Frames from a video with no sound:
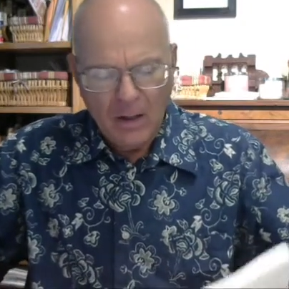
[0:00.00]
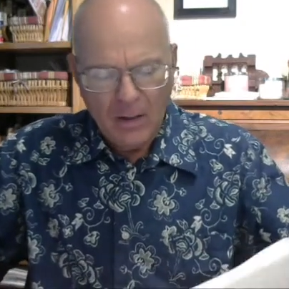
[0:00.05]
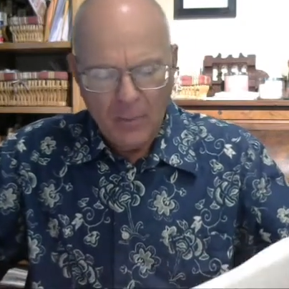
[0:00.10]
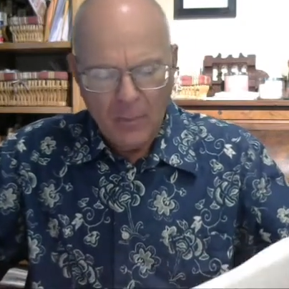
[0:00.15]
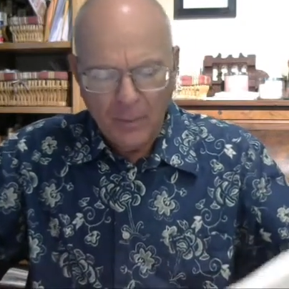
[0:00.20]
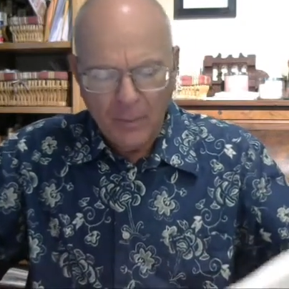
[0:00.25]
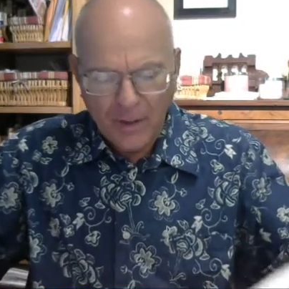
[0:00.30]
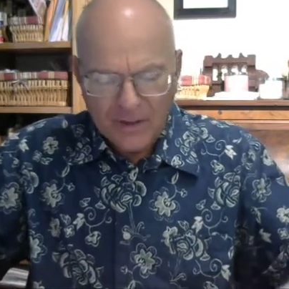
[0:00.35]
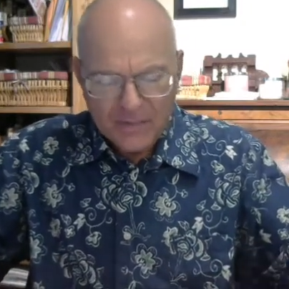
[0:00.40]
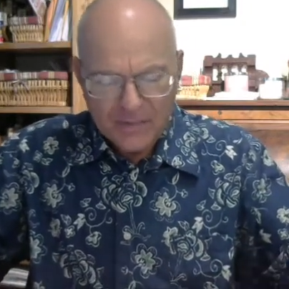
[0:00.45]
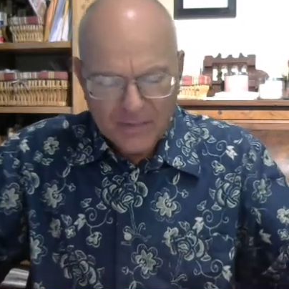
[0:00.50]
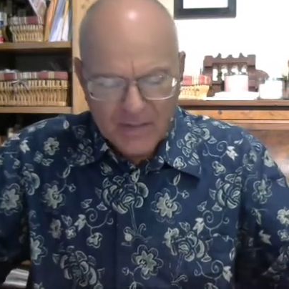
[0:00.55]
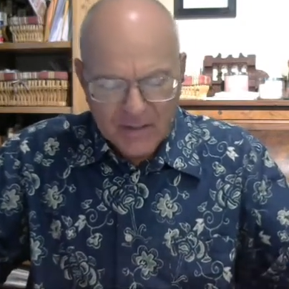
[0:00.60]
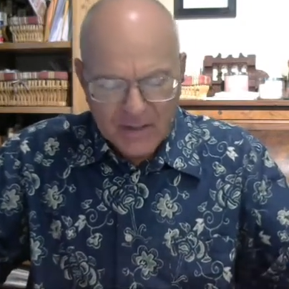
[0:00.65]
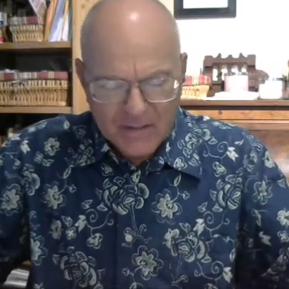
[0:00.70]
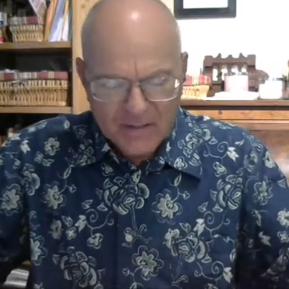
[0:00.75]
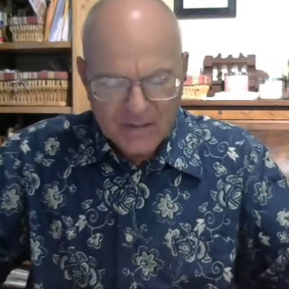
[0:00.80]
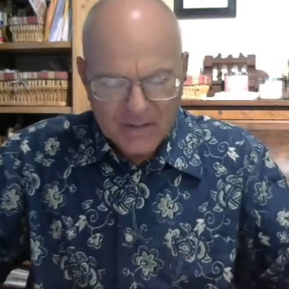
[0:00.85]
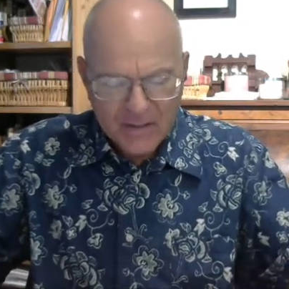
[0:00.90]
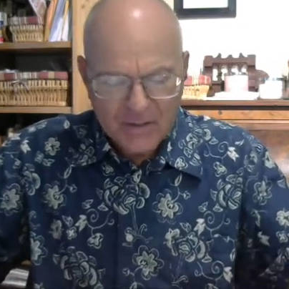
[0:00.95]
but
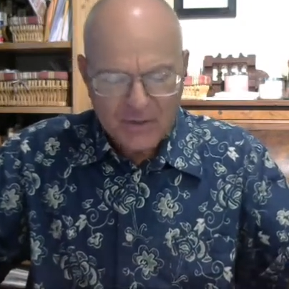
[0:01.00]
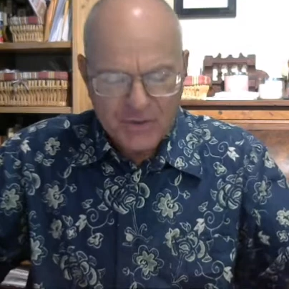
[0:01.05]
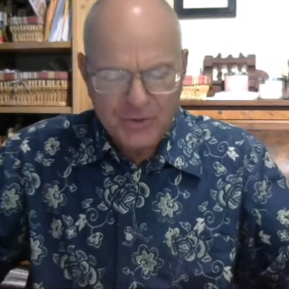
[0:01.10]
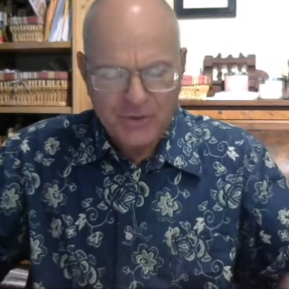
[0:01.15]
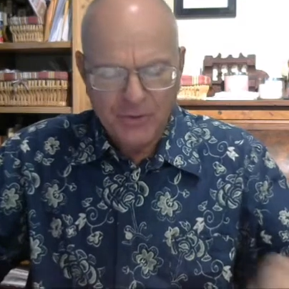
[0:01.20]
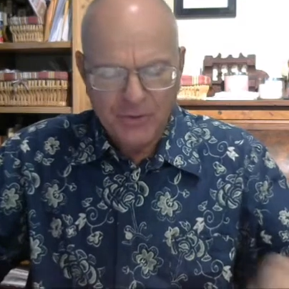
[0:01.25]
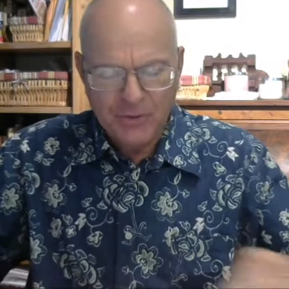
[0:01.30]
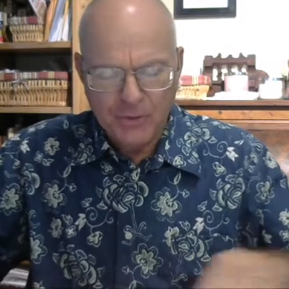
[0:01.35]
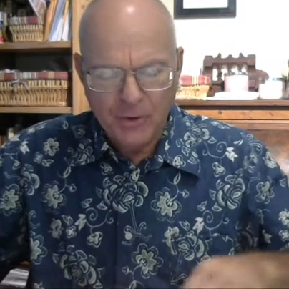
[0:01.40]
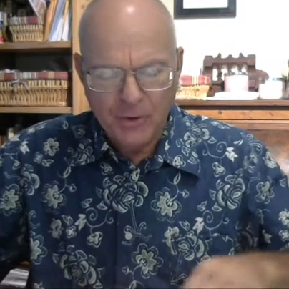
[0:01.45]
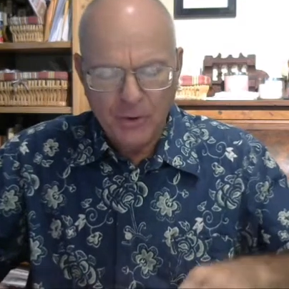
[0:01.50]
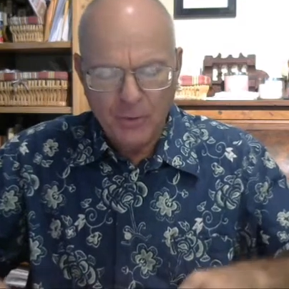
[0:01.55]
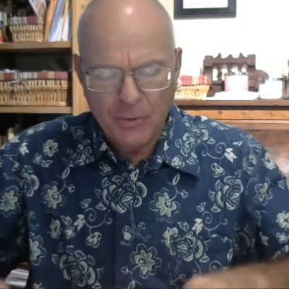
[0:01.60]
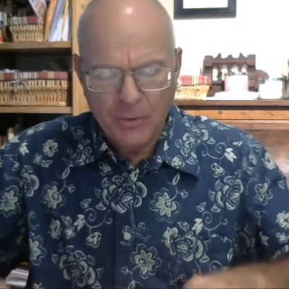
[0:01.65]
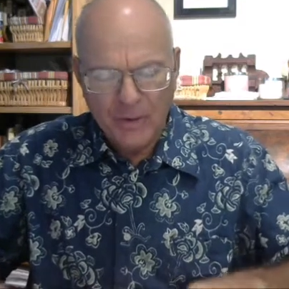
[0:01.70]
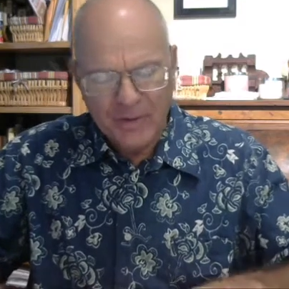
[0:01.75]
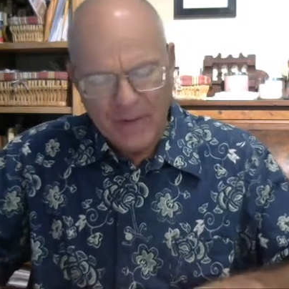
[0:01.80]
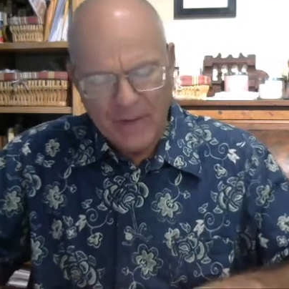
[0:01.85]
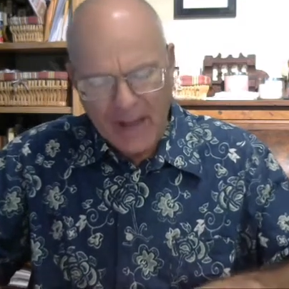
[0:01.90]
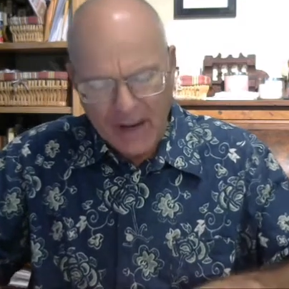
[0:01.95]
this is true
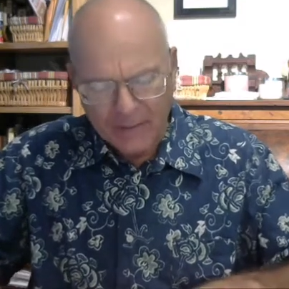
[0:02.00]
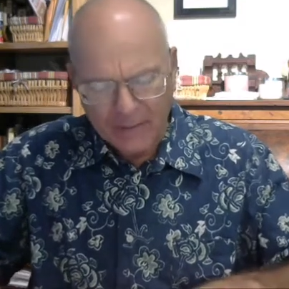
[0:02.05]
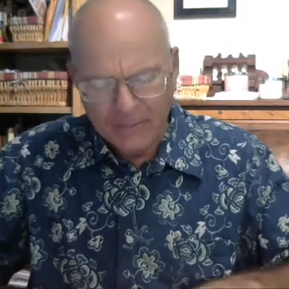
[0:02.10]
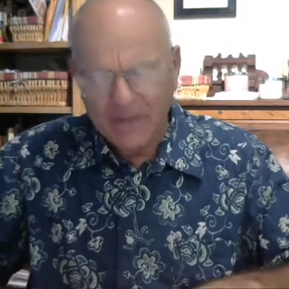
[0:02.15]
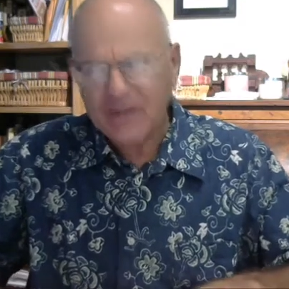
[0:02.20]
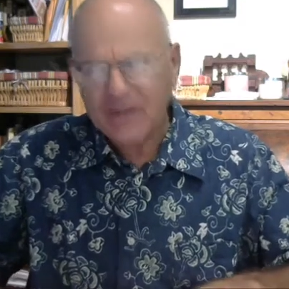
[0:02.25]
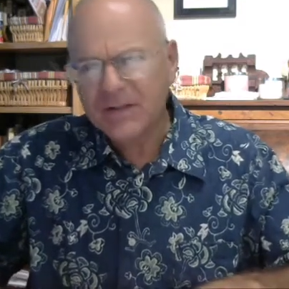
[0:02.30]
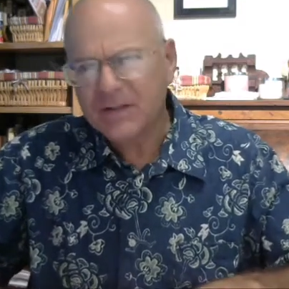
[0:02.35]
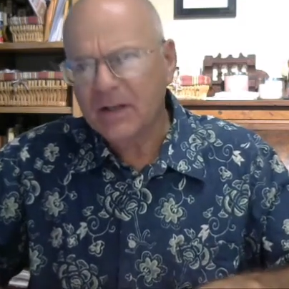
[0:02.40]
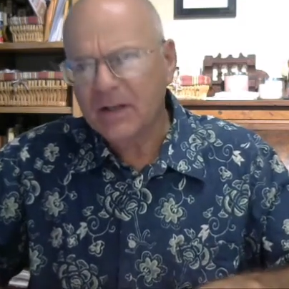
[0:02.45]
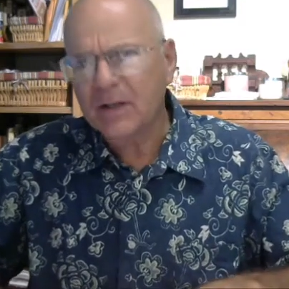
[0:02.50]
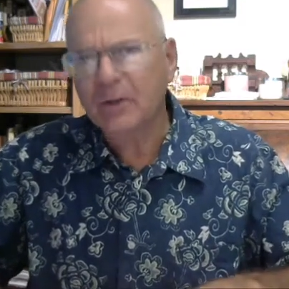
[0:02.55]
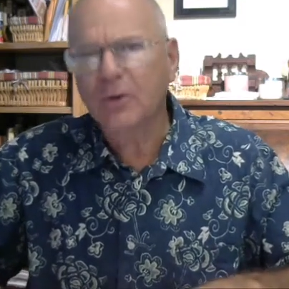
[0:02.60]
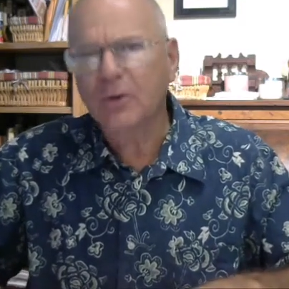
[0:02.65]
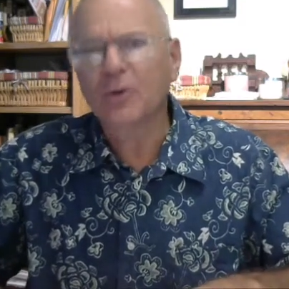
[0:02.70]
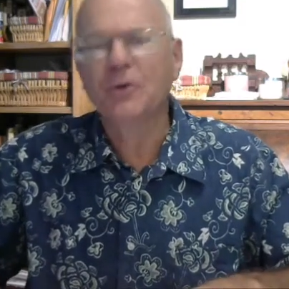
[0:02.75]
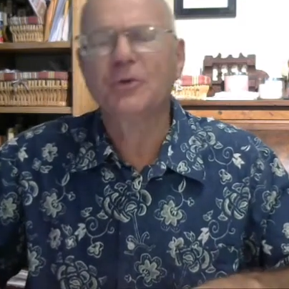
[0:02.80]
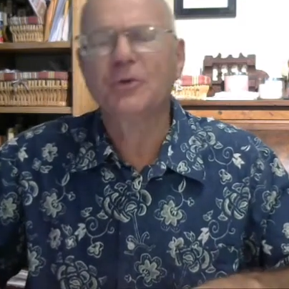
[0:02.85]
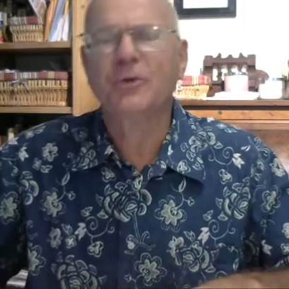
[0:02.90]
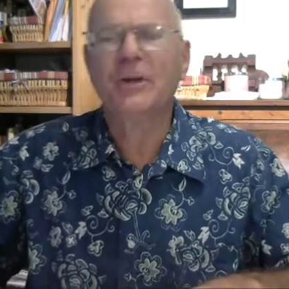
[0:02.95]
with every
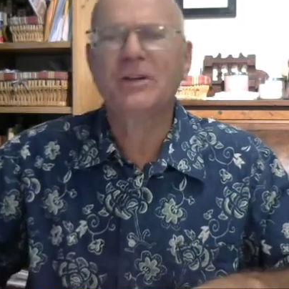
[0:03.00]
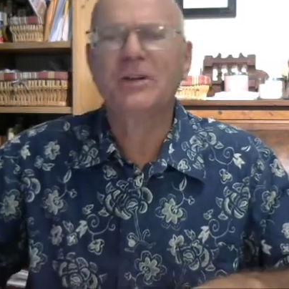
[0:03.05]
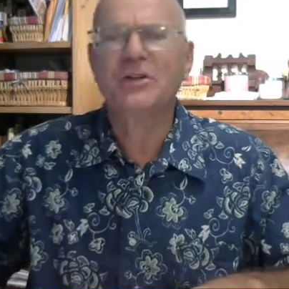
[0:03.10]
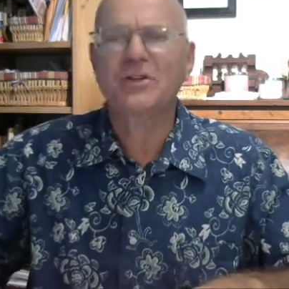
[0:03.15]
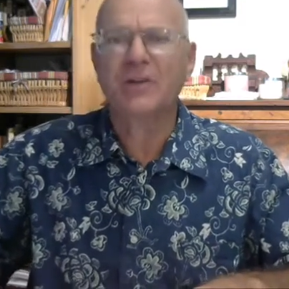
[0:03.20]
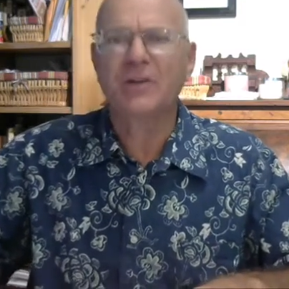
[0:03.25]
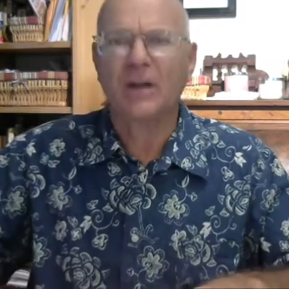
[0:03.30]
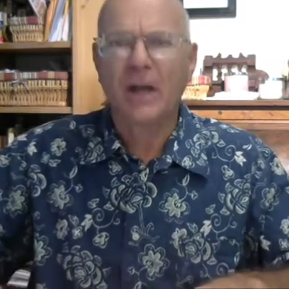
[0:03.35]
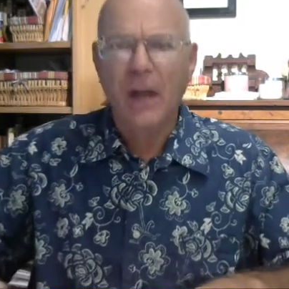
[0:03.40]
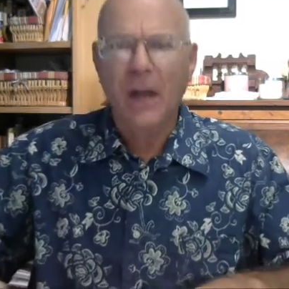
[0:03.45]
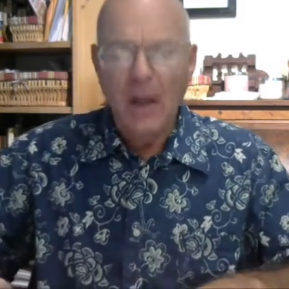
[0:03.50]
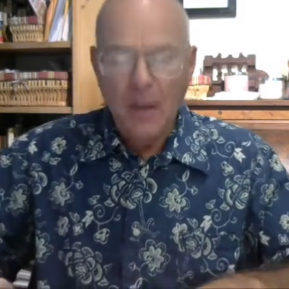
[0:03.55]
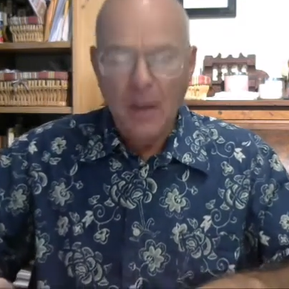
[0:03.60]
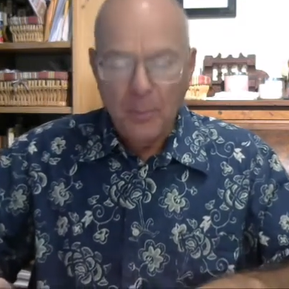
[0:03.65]
single Christian.